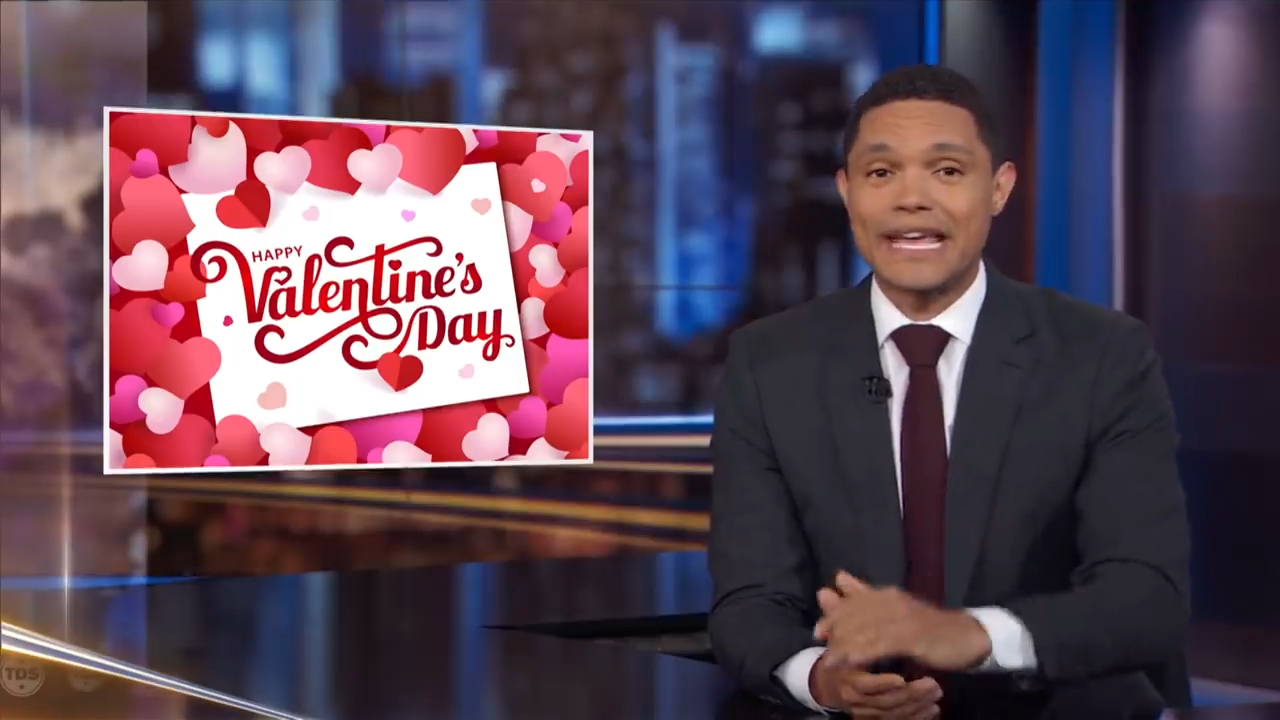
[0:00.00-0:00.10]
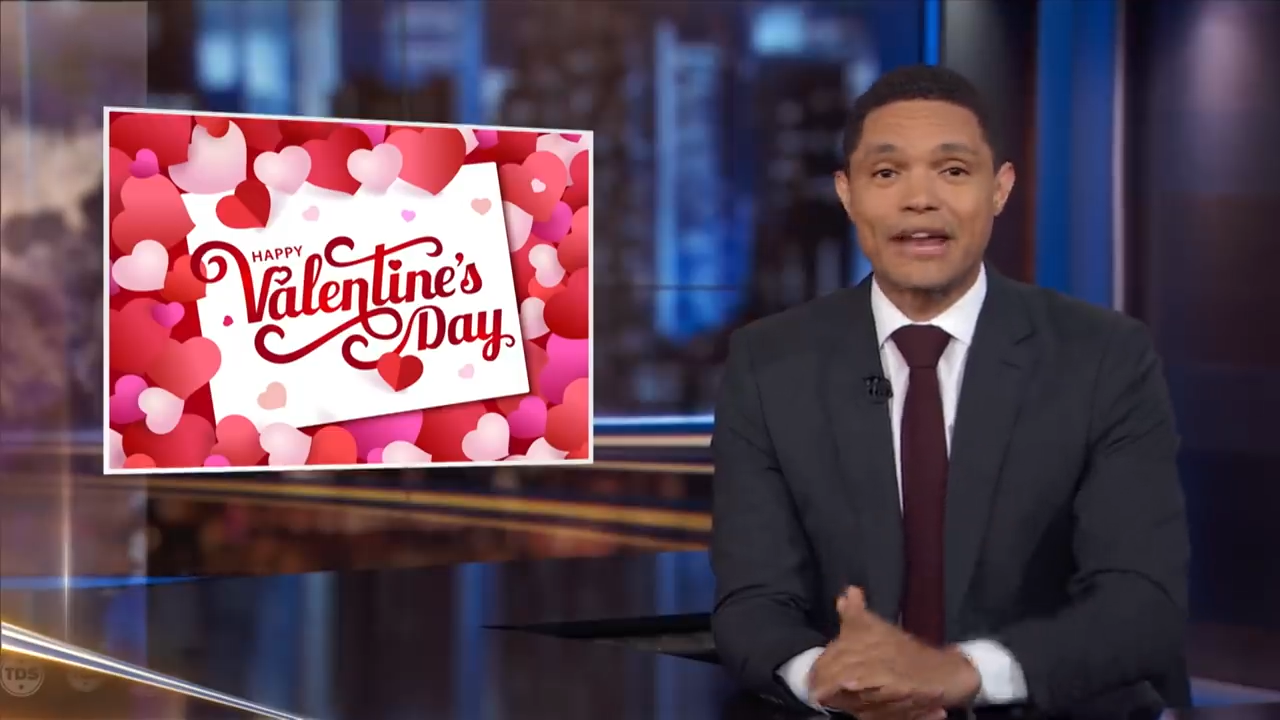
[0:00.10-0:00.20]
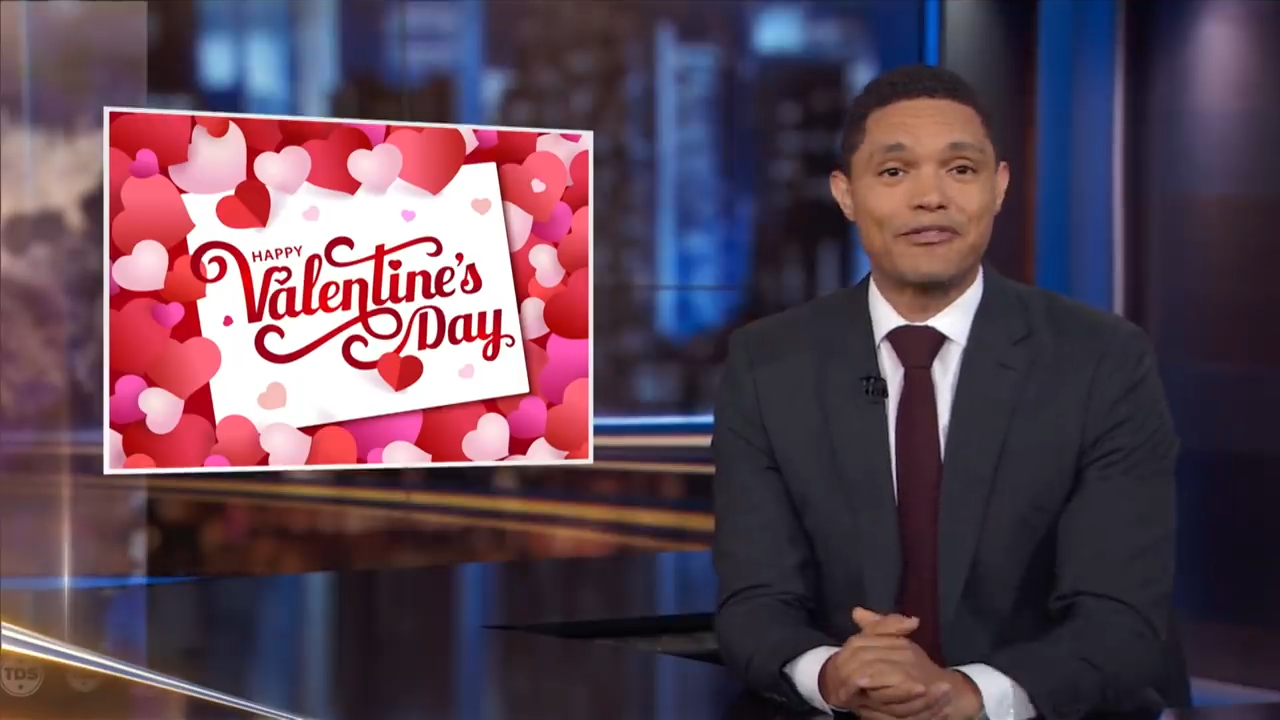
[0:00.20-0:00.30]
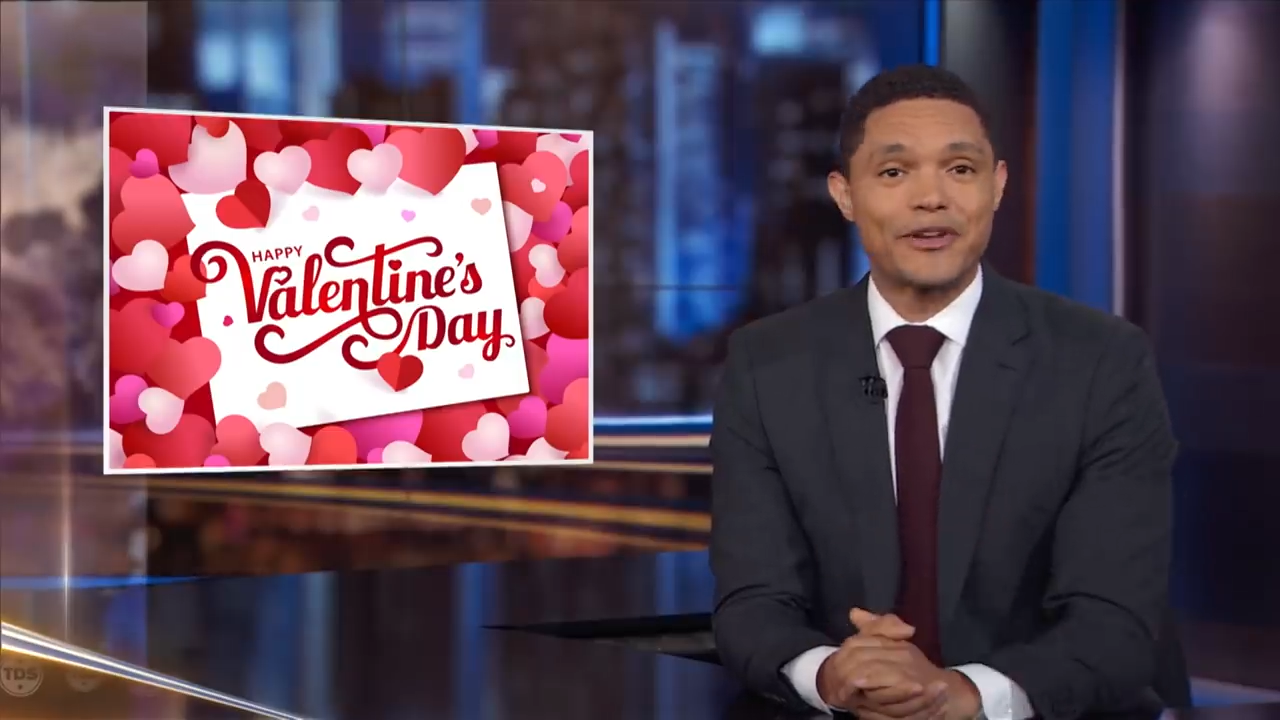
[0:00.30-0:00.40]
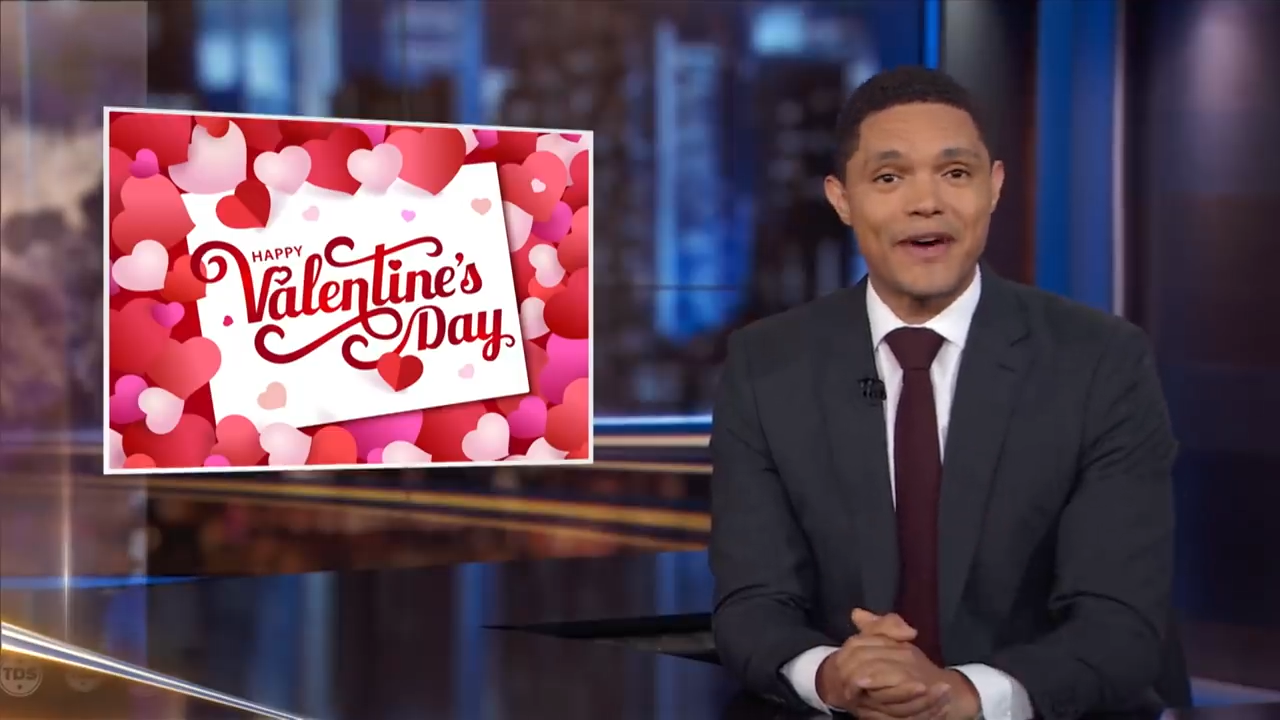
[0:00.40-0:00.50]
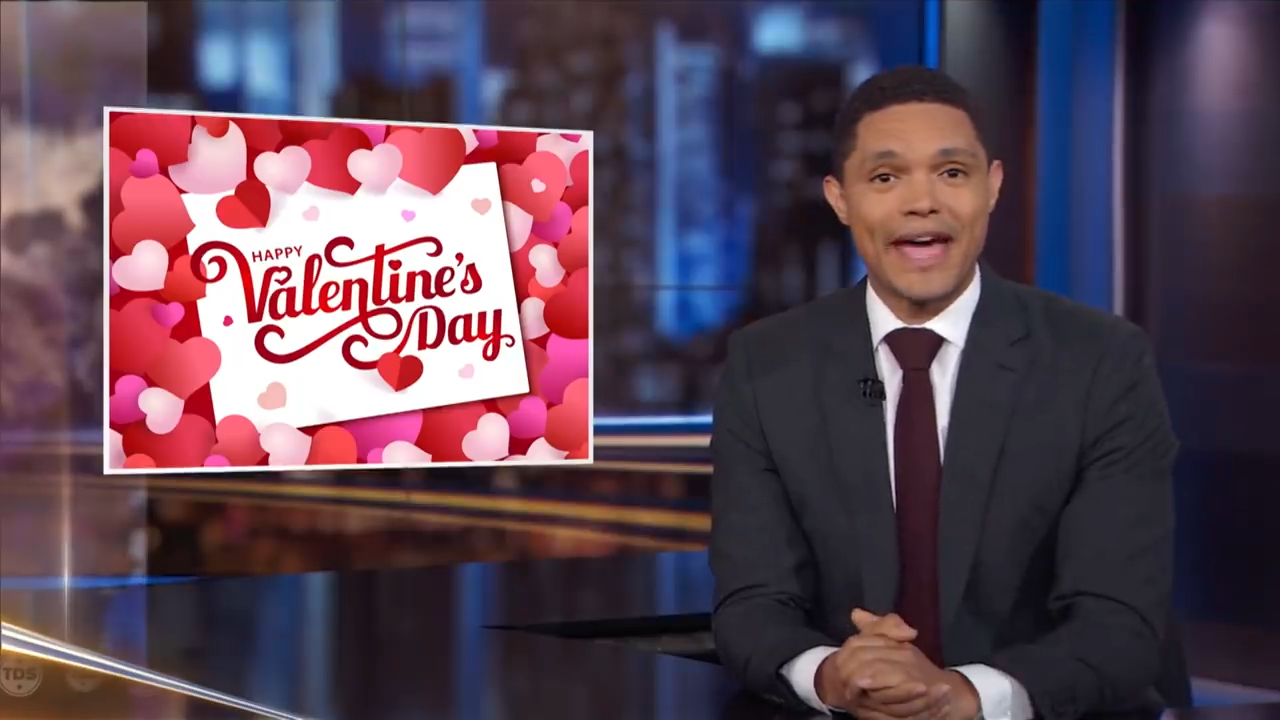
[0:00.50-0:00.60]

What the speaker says: get for your